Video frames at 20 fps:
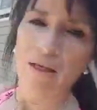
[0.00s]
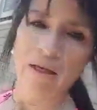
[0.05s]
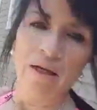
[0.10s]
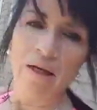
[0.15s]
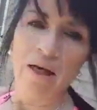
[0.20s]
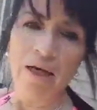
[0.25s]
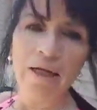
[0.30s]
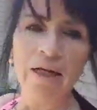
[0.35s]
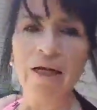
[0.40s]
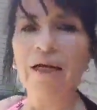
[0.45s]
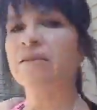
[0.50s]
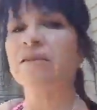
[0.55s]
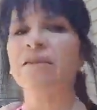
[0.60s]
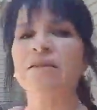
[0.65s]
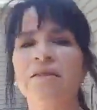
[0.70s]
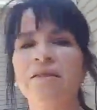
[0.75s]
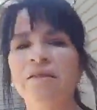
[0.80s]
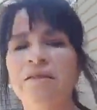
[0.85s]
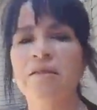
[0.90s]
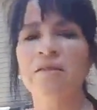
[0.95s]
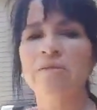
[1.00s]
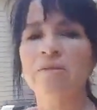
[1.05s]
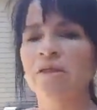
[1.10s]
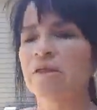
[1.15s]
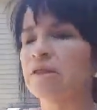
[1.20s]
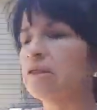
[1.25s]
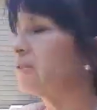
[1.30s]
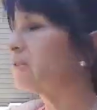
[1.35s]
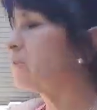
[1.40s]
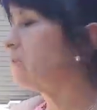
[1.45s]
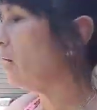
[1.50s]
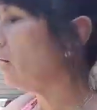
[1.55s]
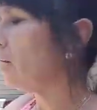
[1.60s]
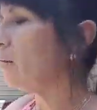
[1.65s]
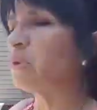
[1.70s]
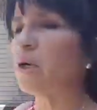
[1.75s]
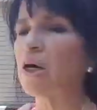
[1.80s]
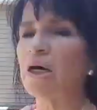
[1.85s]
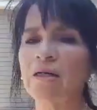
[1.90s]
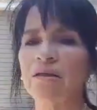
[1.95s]
I got the top
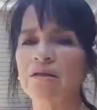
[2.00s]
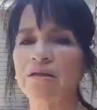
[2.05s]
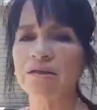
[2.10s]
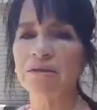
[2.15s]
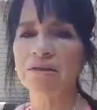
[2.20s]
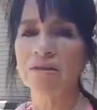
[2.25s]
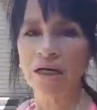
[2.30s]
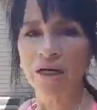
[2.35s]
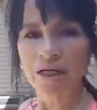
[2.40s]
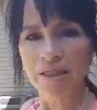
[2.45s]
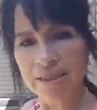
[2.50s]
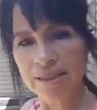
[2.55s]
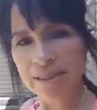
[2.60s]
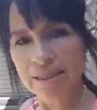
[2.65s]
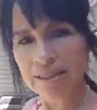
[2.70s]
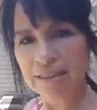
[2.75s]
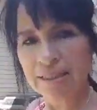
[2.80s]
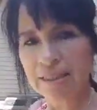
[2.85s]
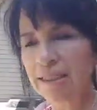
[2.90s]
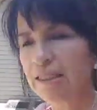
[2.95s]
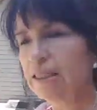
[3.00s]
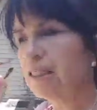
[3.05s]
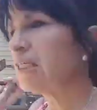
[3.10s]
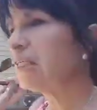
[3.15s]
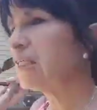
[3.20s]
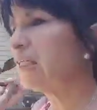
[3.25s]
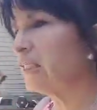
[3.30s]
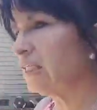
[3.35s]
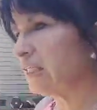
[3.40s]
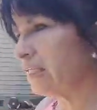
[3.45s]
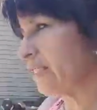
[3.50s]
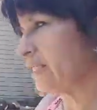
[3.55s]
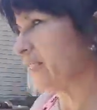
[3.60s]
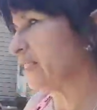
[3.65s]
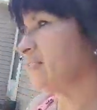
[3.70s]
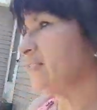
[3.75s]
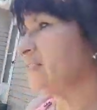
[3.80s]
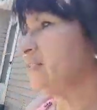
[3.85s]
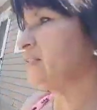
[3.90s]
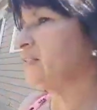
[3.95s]
nicely
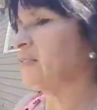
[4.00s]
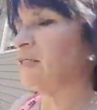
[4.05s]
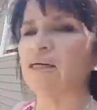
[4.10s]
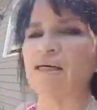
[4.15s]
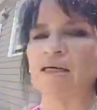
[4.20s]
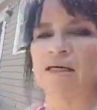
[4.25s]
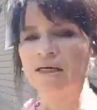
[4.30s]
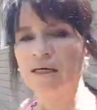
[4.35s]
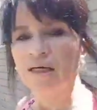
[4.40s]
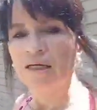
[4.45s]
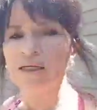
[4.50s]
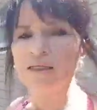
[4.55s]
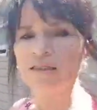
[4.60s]
clean, and